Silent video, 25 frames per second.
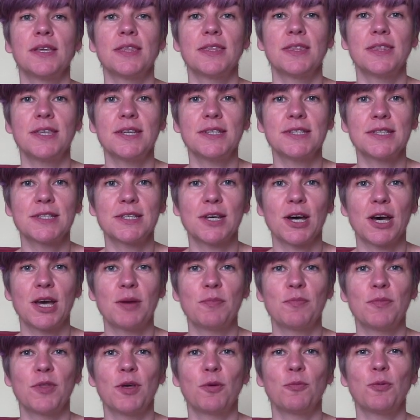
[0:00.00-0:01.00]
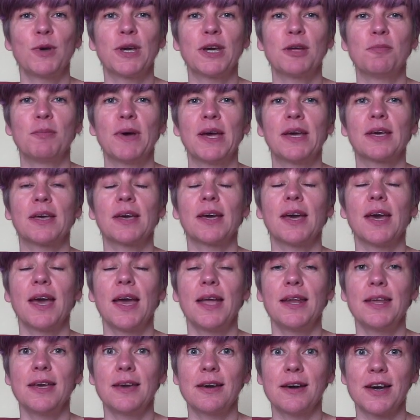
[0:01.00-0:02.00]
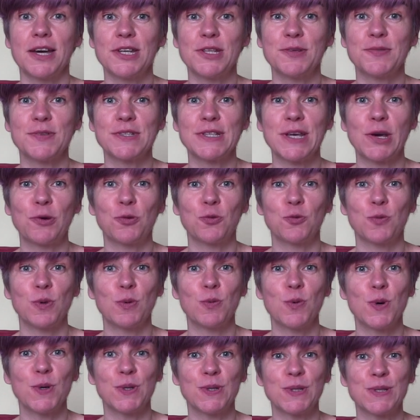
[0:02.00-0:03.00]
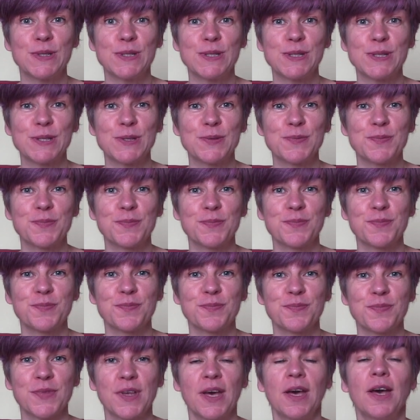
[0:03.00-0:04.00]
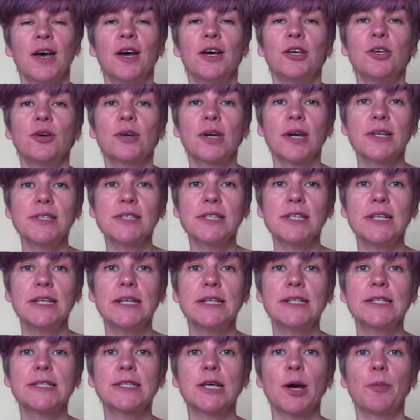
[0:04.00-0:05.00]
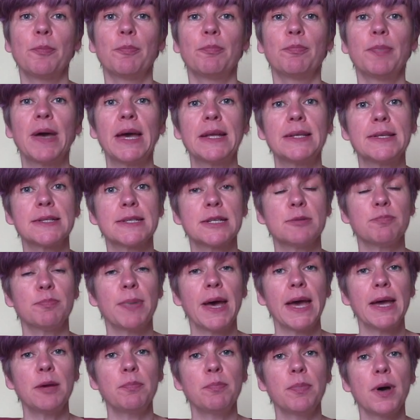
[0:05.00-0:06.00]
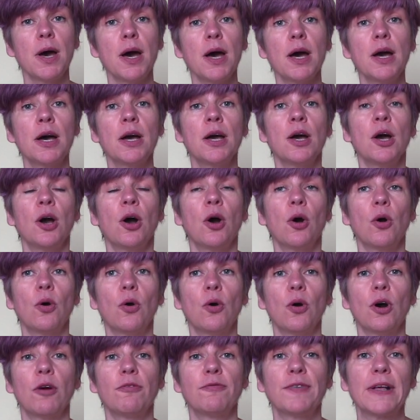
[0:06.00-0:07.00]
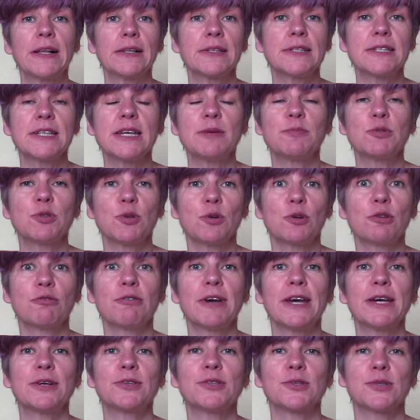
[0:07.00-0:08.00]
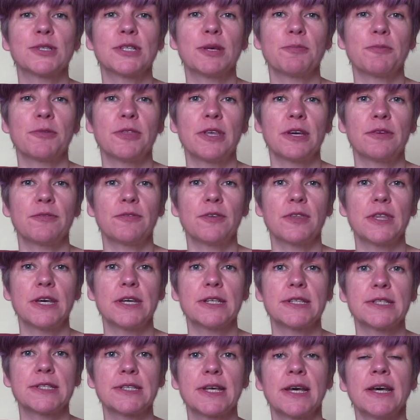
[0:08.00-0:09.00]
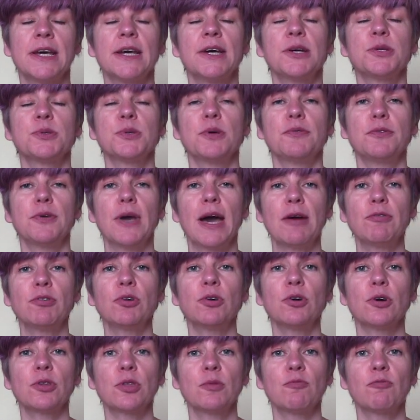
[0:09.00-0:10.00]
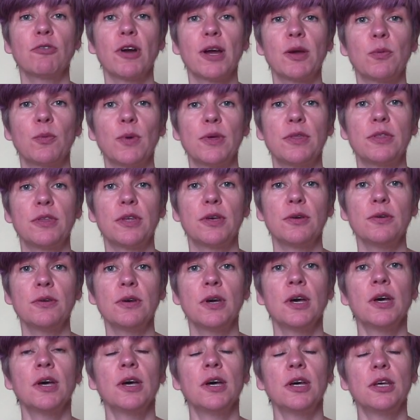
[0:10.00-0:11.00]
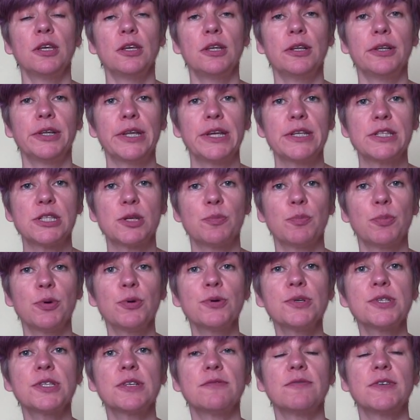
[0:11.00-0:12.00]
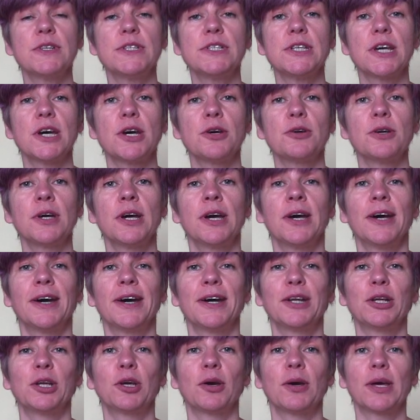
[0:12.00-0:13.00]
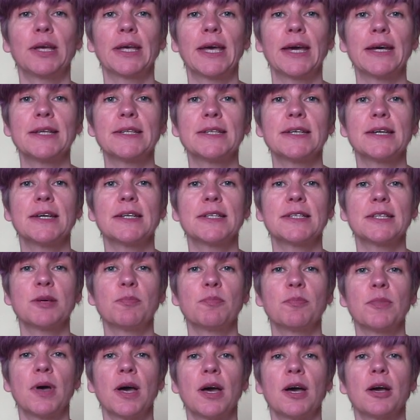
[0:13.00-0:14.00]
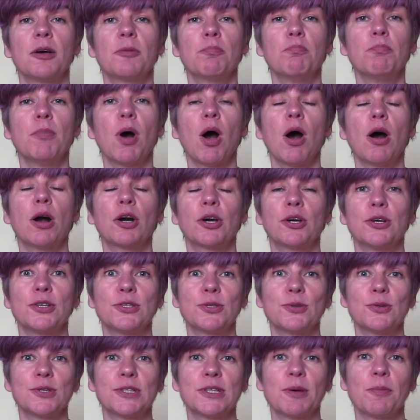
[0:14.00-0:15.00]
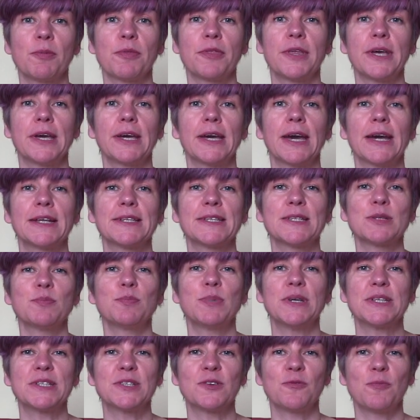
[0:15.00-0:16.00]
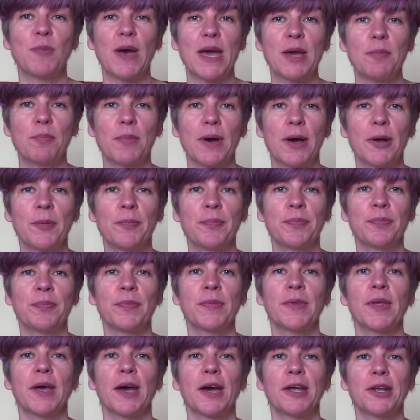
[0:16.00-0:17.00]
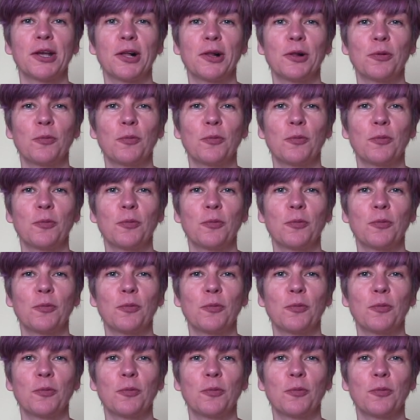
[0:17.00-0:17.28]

This time we can make any kind of sound we want. You're going to need some pens and paper or felt tips or crayons or something for this, so if you haven't got them right with you, you'll need to pause the video and go and get some markers or something and some bits of paper, and I'll